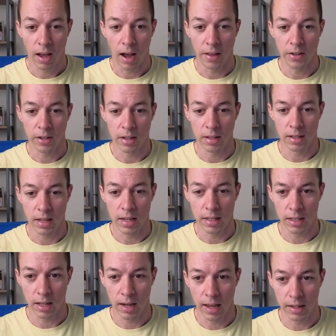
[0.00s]
and you can
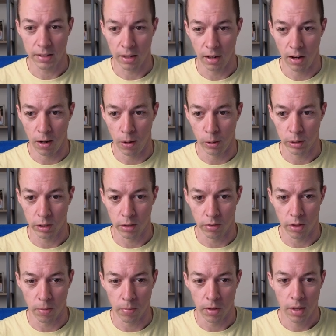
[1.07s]
deselect lots of
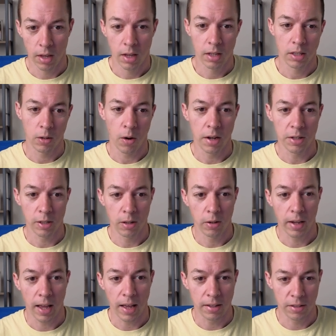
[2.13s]
them. So I just
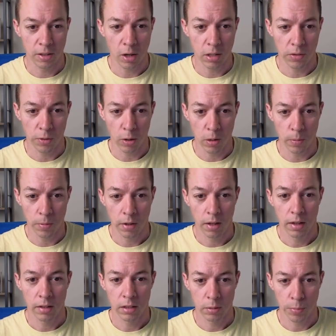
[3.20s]
look at search volume,
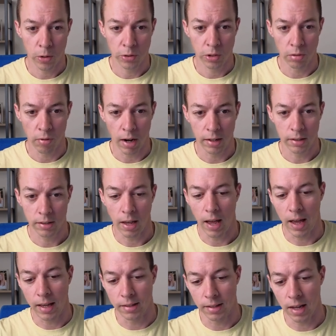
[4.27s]
sponsored ranks,
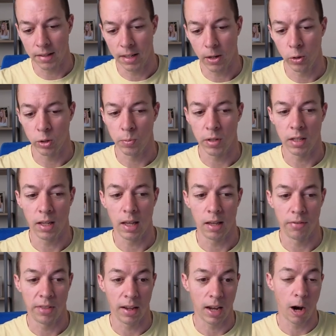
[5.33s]
as that tells me
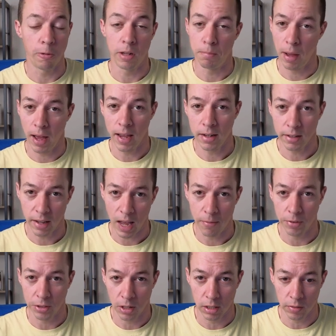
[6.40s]
if they're currently paying to
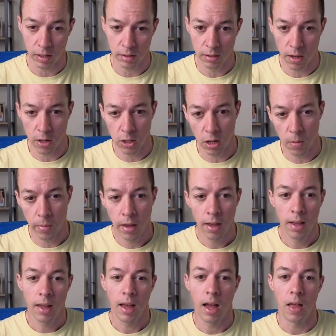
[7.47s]
advertise that search term,
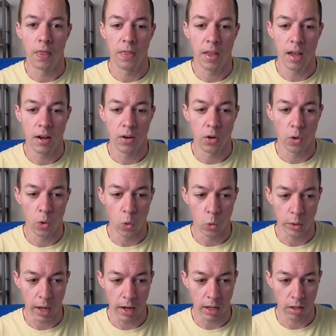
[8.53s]
and then
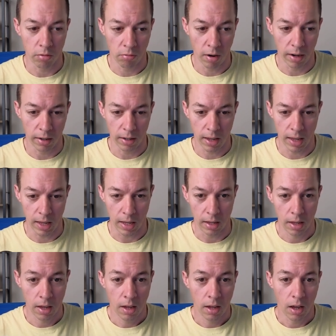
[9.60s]
organic rank here.
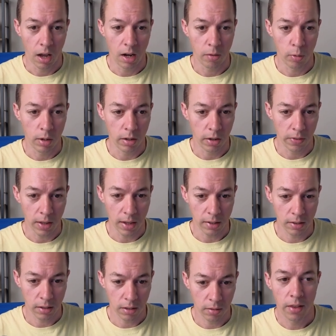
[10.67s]
And if we look at
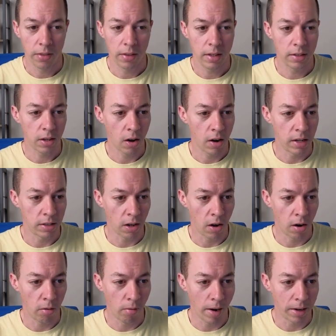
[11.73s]
this, these guys
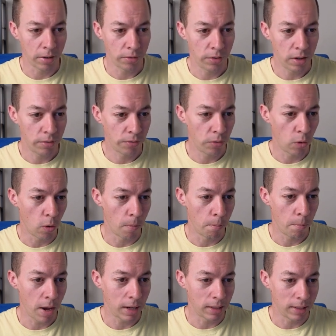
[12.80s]
are ranked fifth for
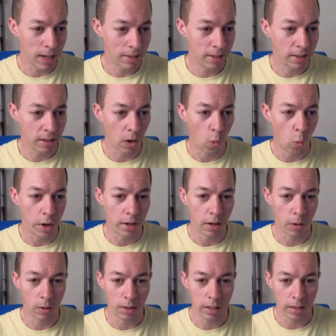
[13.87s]
magnetic
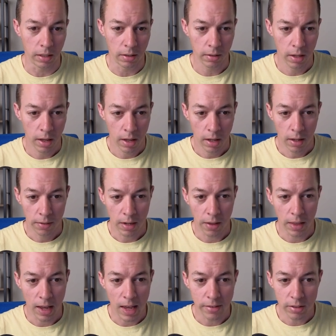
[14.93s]
window cleaner. Now
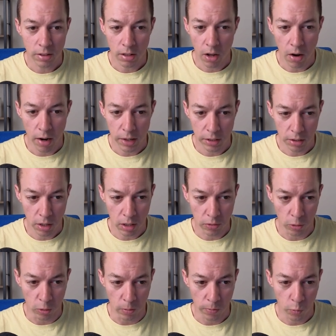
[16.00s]
there isn't the highest search
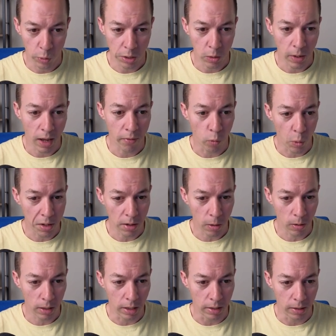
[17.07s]
volume. We do have window
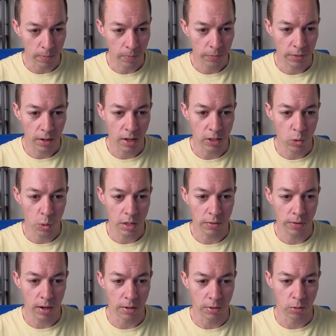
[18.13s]
cleaner at
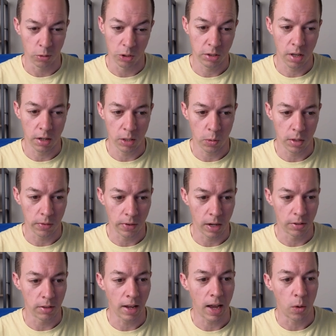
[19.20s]
20,000 or just under
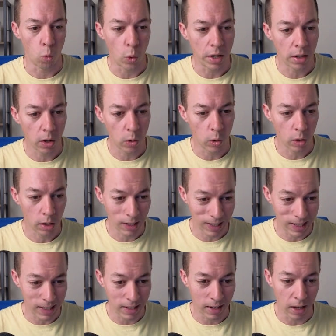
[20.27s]
20,000 and window
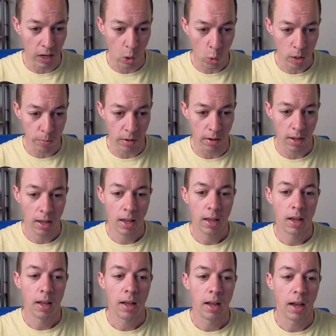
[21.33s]
cleaning equipment
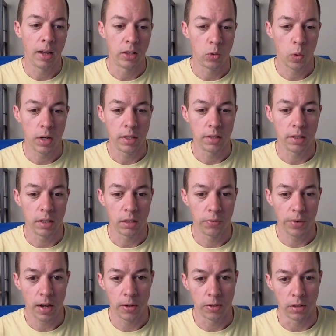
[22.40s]
at
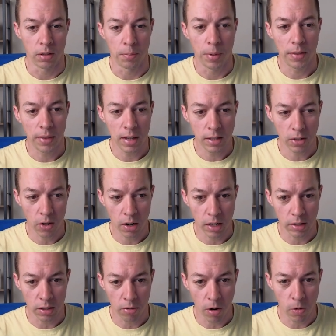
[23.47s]
26,000. But these
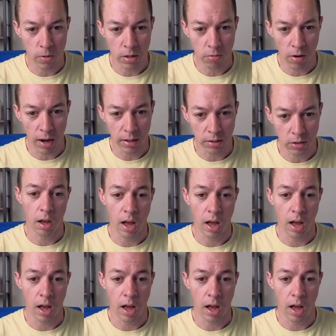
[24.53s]
guys are only ranked